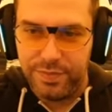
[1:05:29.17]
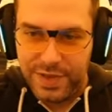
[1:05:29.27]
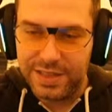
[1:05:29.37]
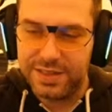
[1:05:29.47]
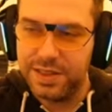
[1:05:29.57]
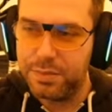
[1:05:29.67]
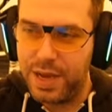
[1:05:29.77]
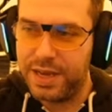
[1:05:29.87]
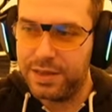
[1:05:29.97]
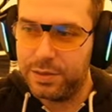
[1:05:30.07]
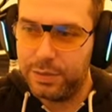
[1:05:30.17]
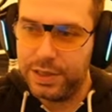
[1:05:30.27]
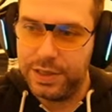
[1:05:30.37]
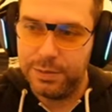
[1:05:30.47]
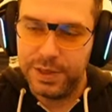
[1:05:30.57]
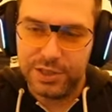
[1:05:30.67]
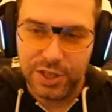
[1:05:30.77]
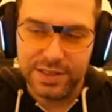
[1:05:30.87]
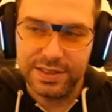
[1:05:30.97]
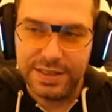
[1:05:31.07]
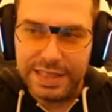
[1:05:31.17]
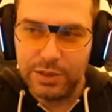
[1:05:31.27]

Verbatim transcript: That's it, mate. We just need